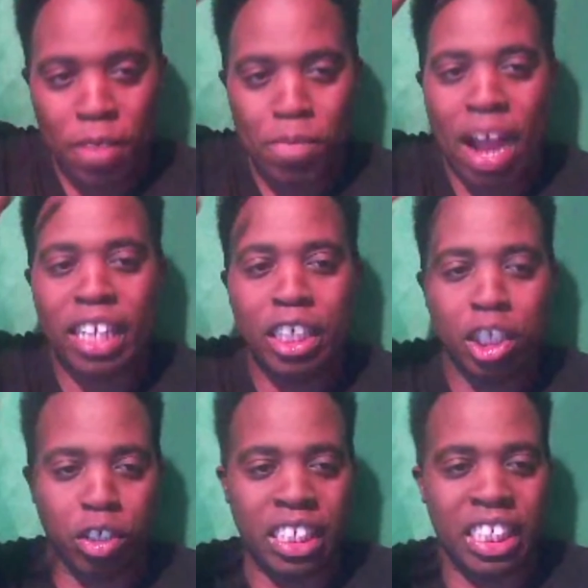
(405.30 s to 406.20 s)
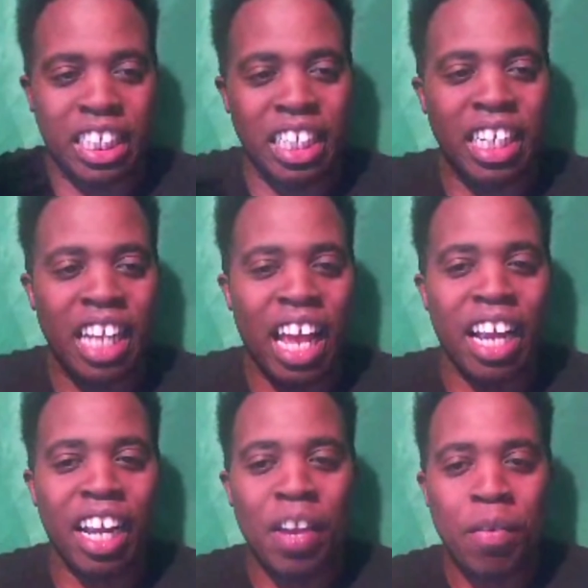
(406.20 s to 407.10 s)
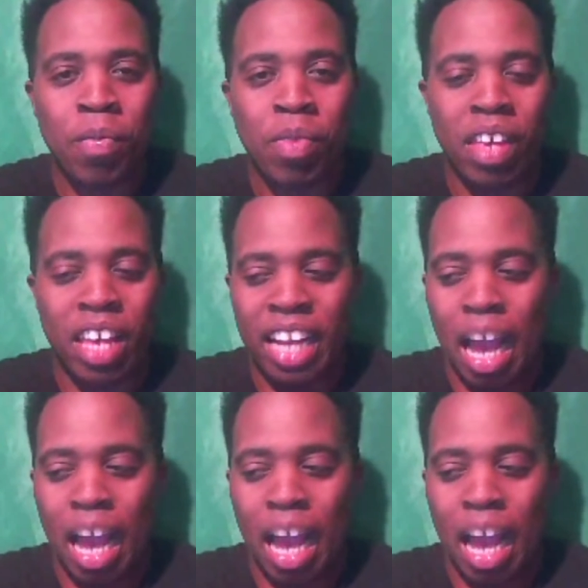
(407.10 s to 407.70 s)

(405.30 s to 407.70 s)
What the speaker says: my interest, and like, it